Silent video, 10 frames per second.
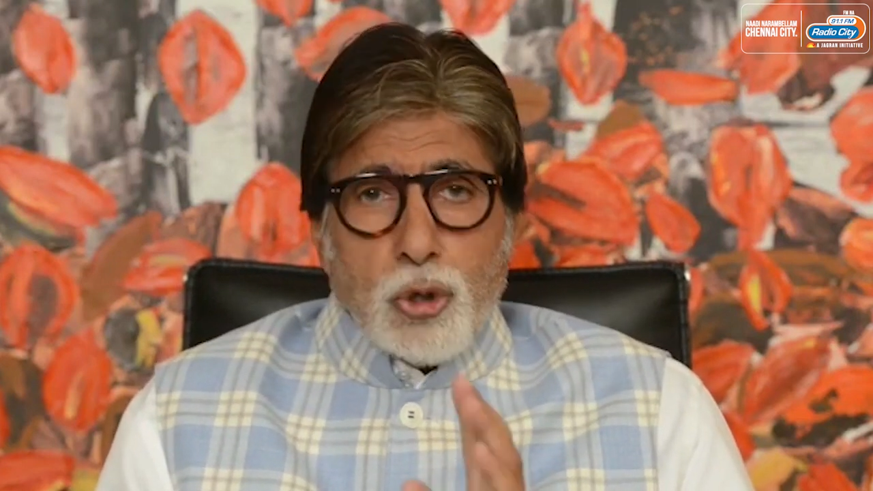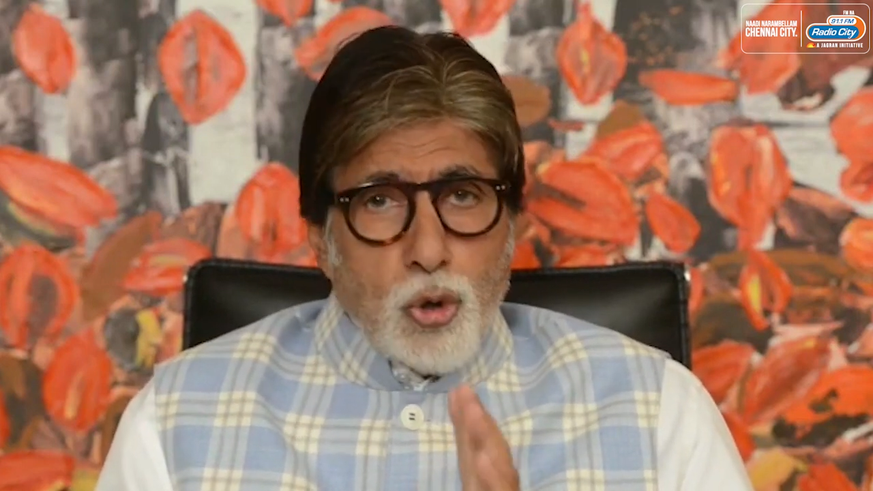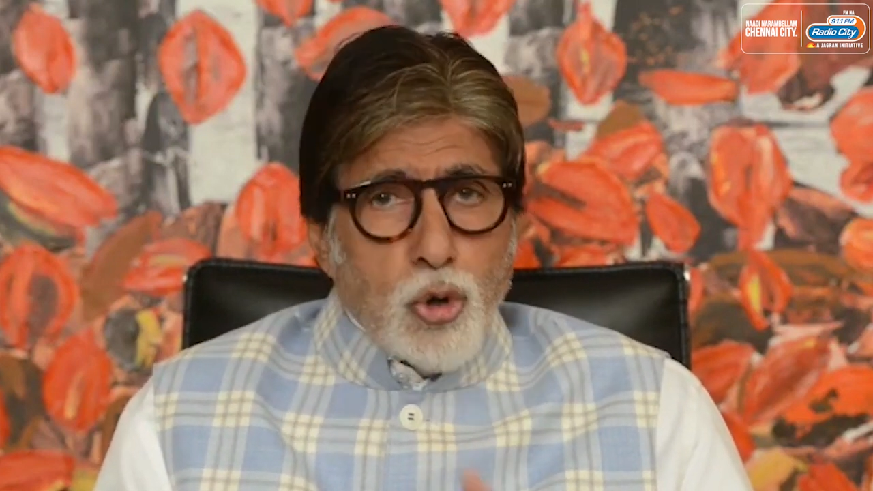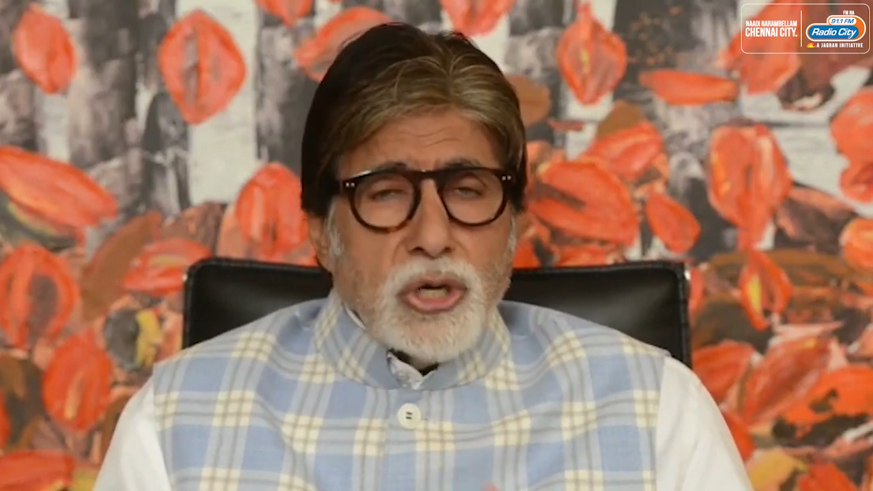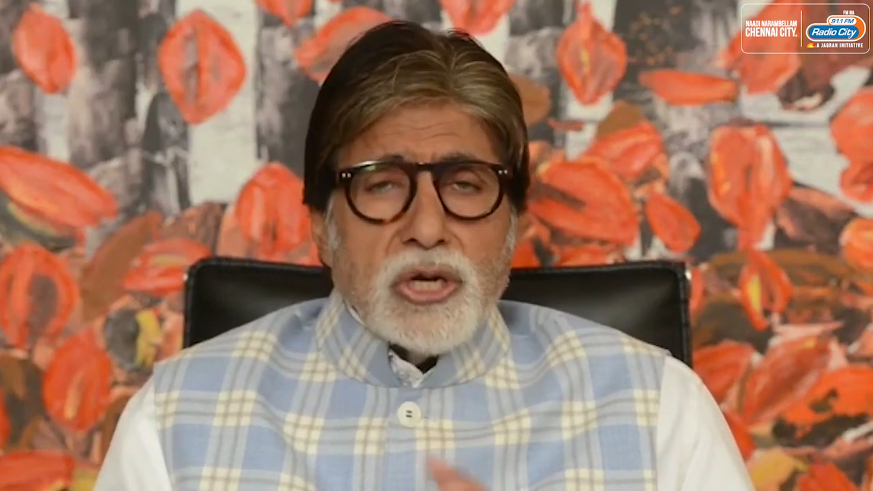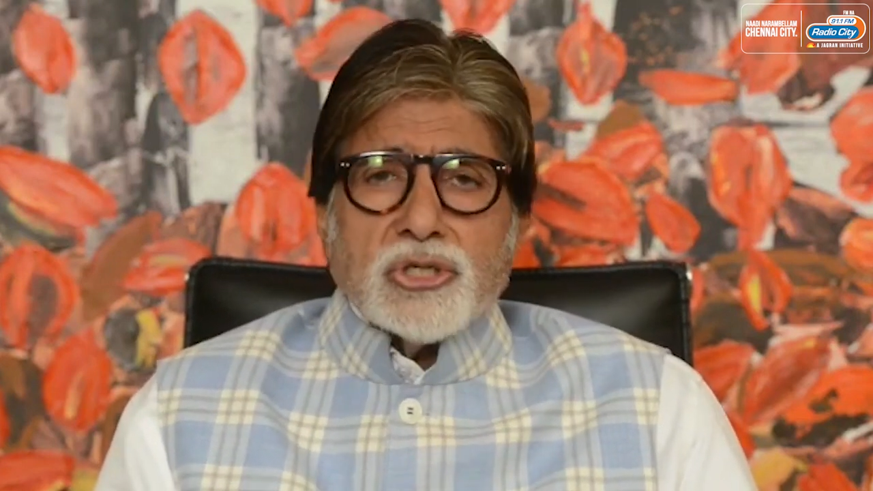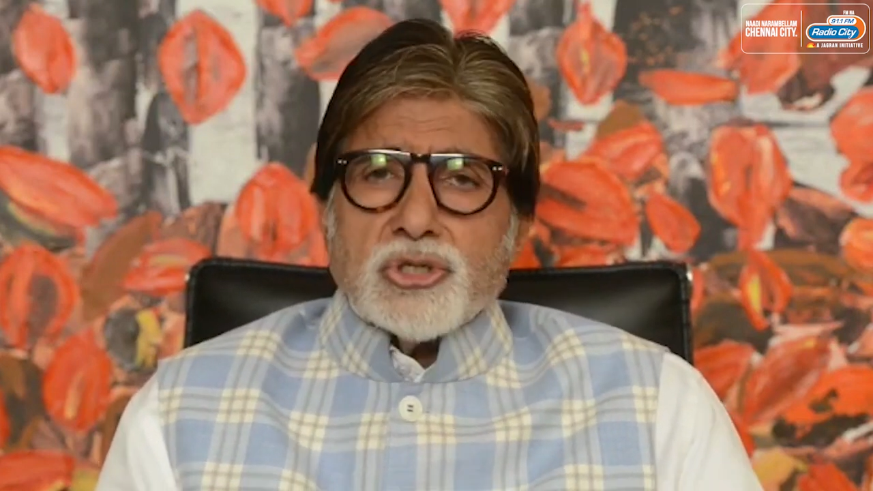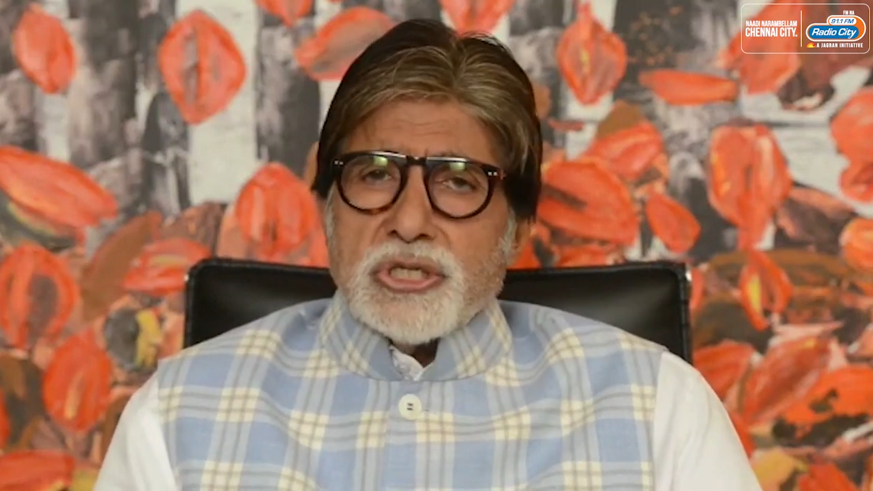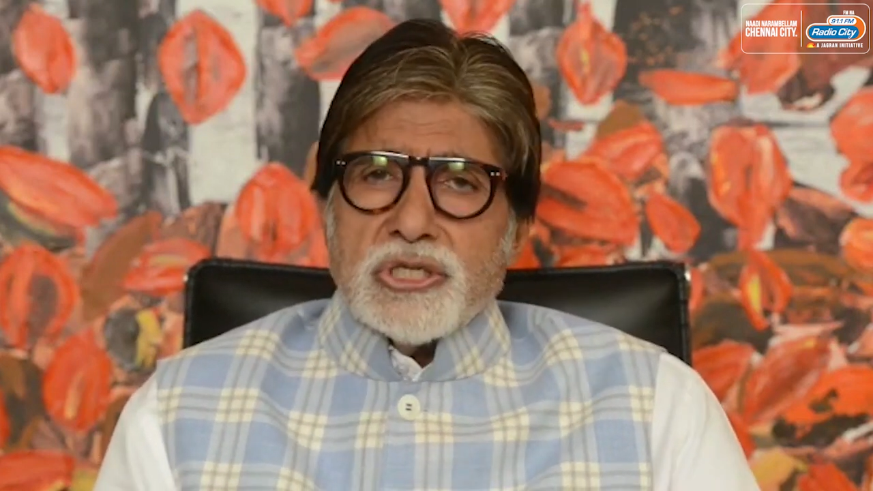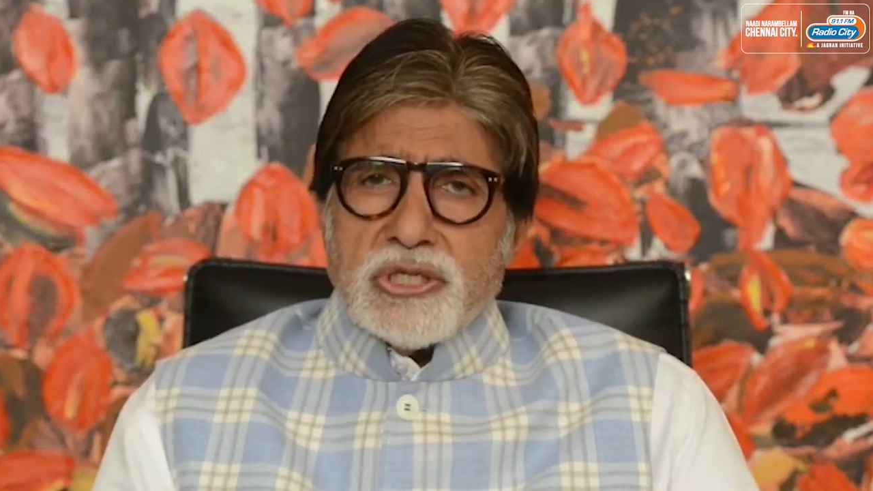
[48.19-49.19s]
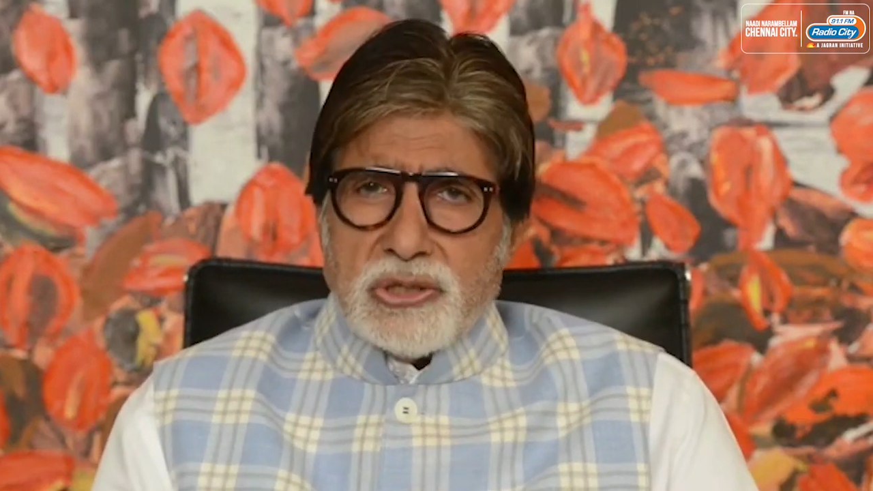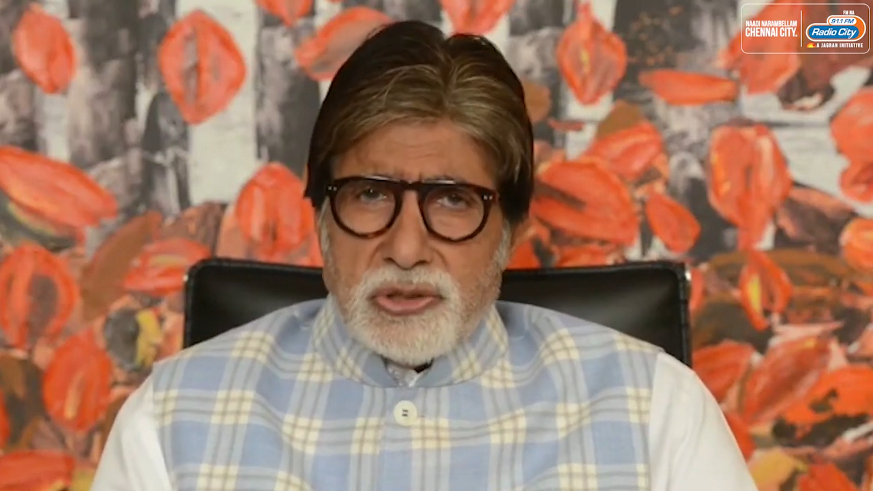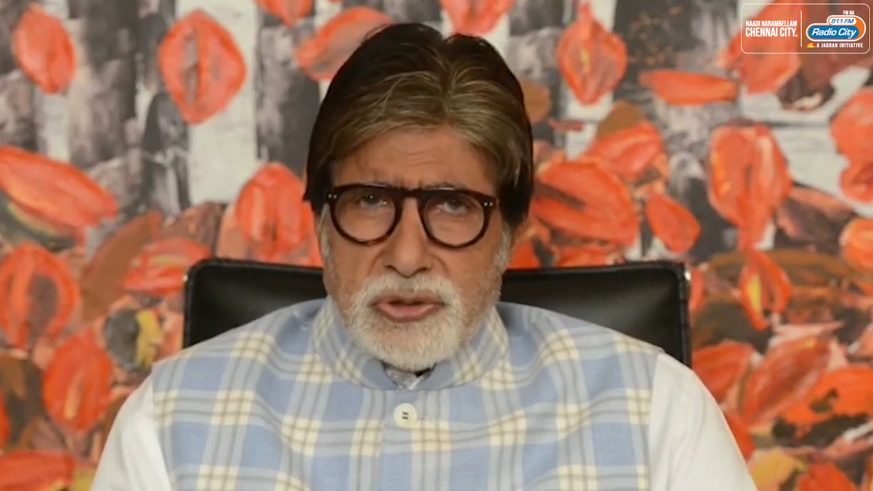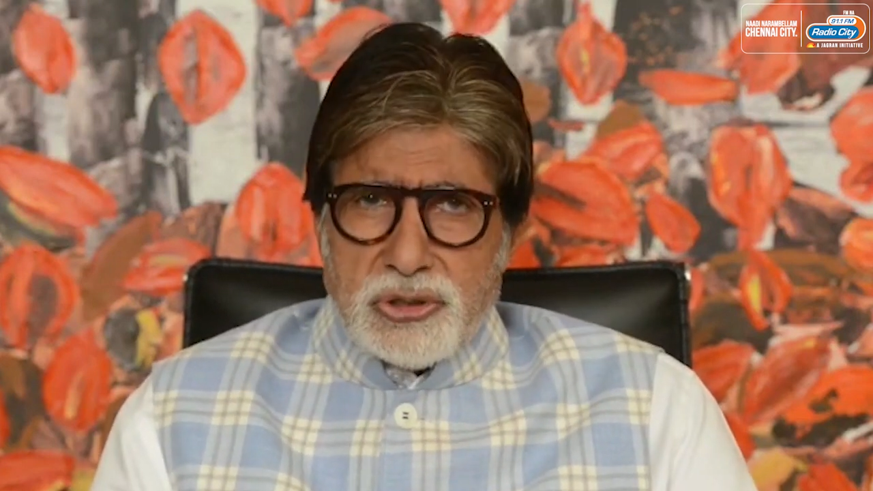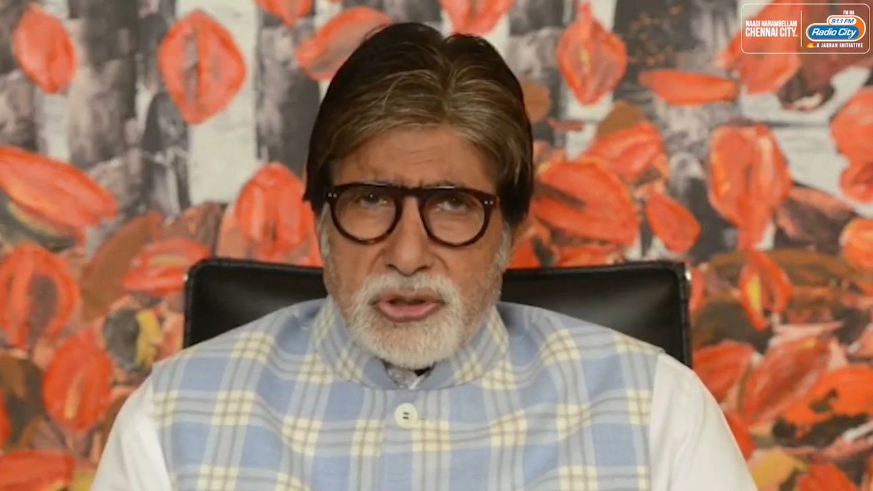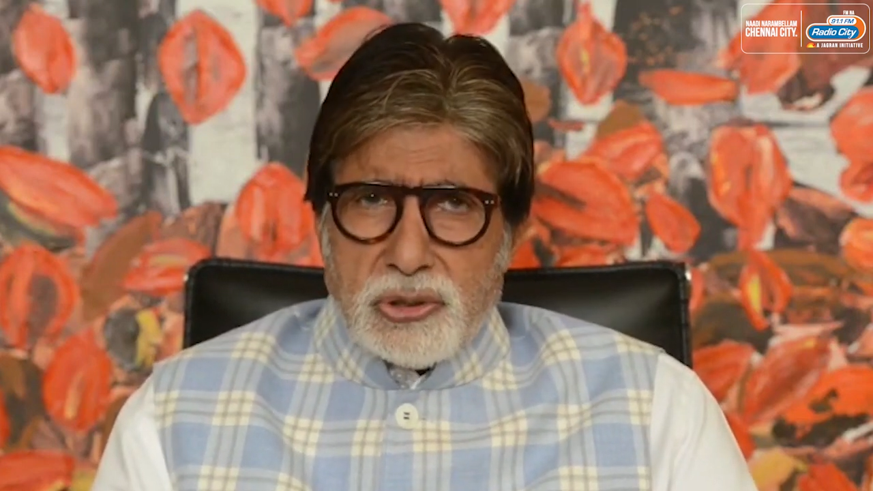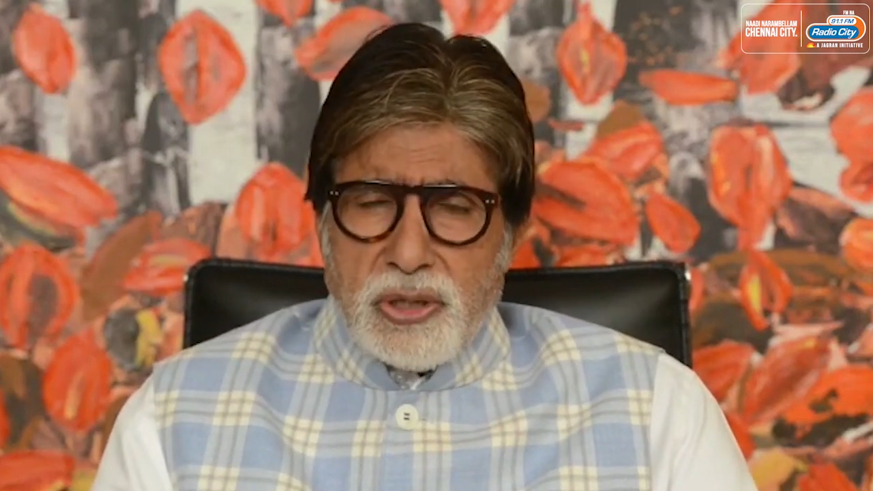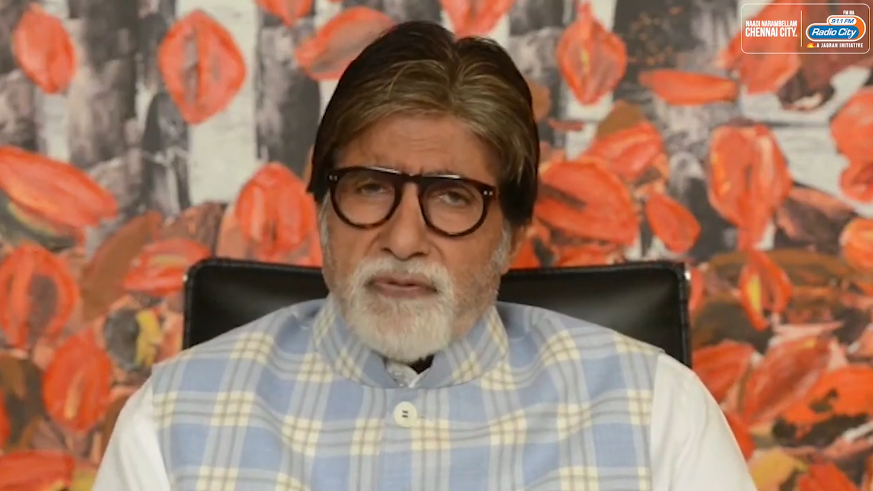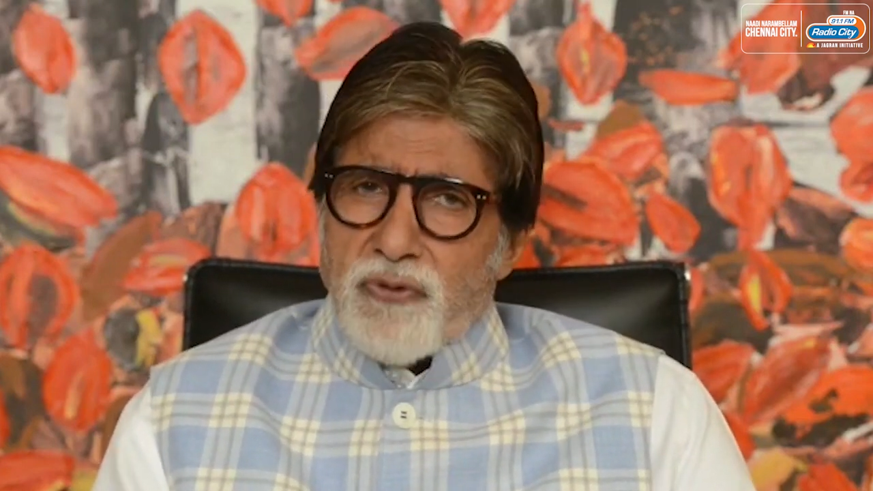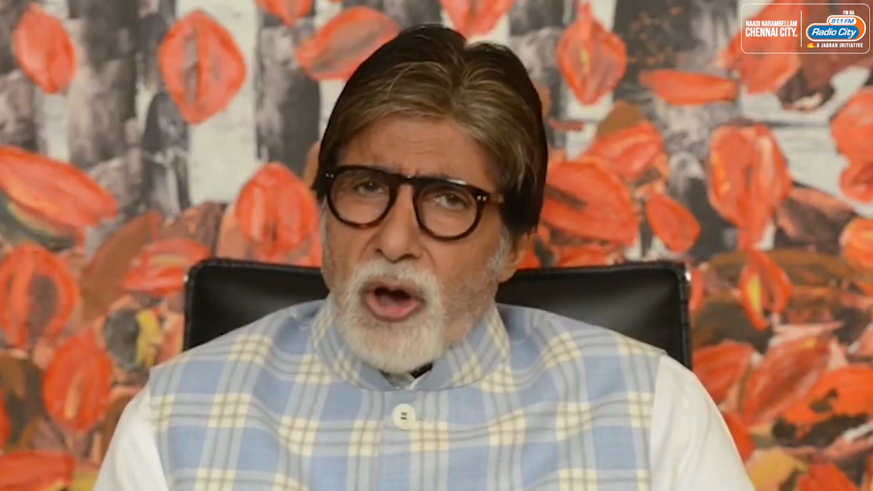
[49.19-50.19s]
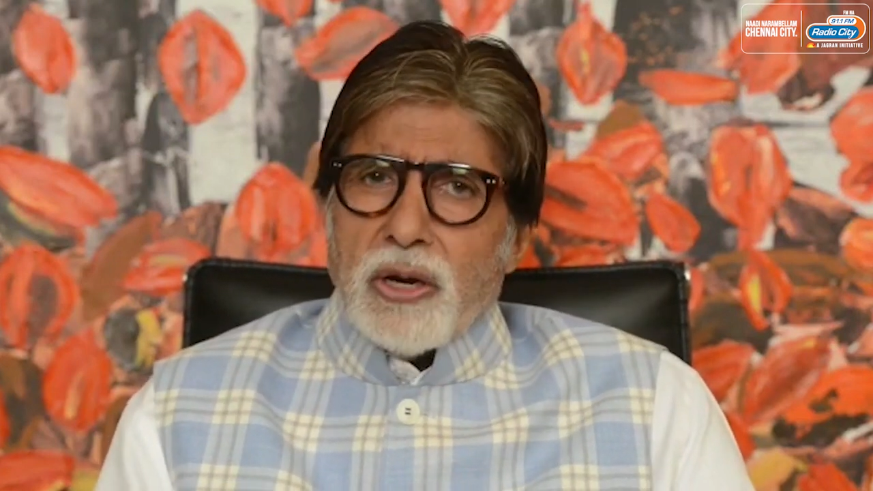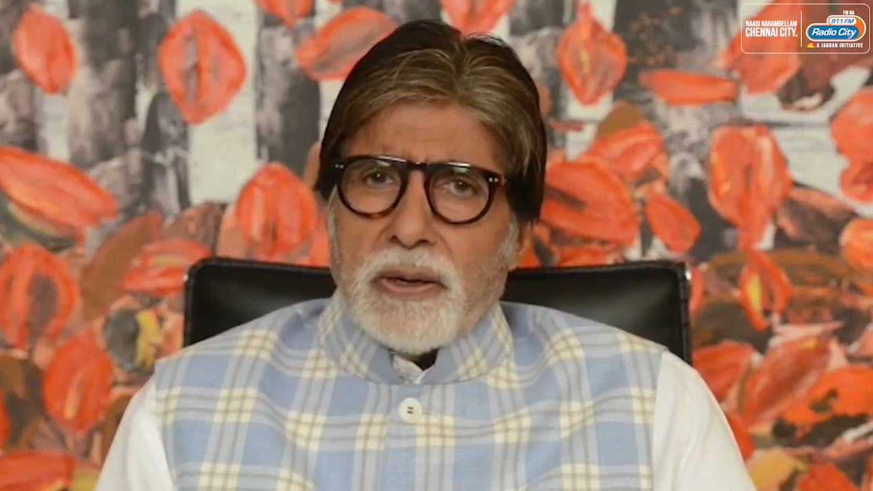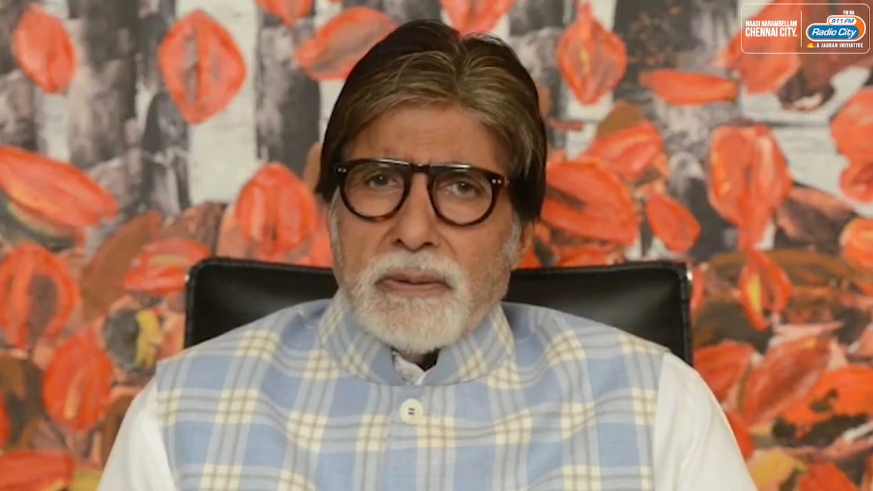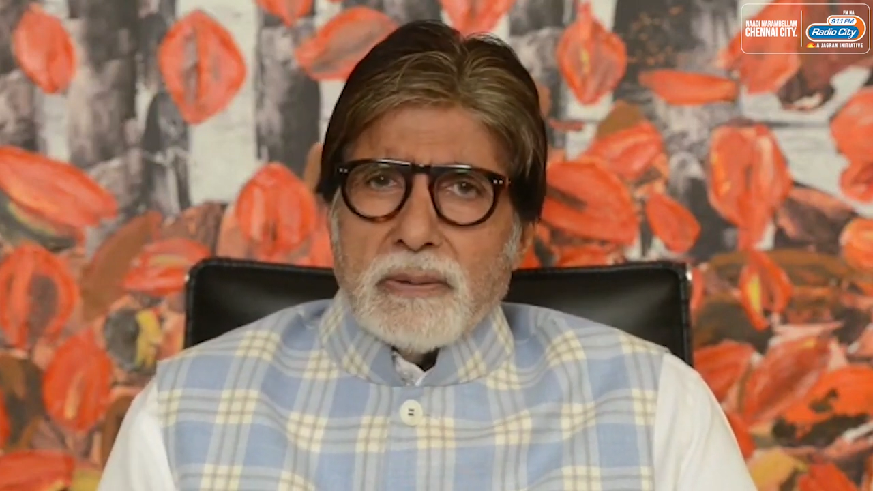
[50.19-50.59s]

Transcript: coconut trees in the region have fallen,